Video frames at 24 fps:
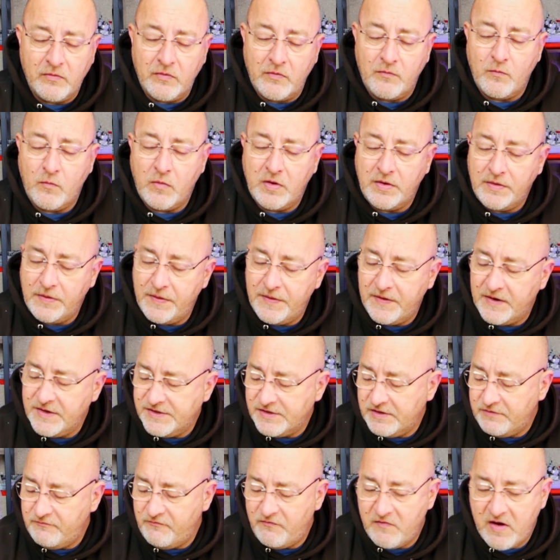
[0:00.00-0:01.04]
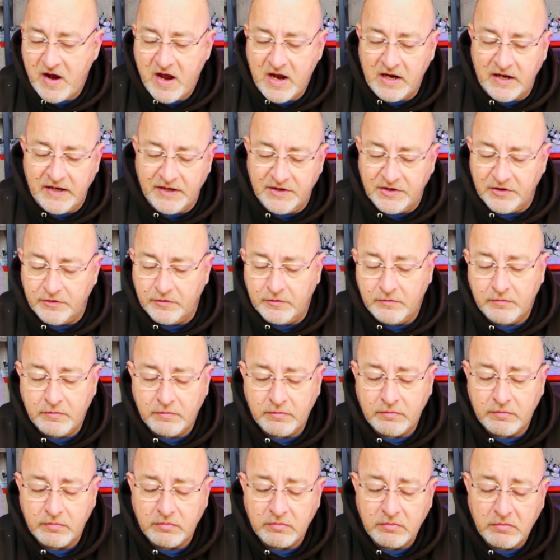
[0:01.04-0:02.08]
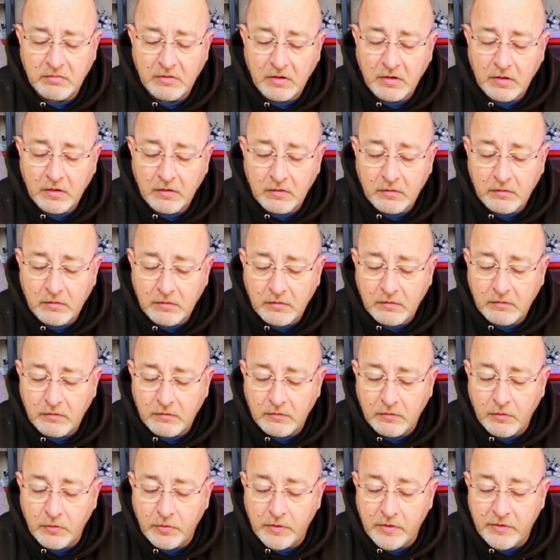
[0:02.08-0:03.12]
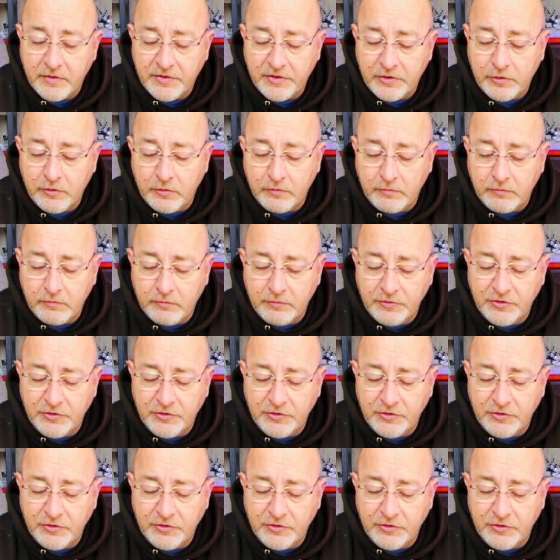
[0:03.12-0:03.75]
One of the things I rarely do, although I do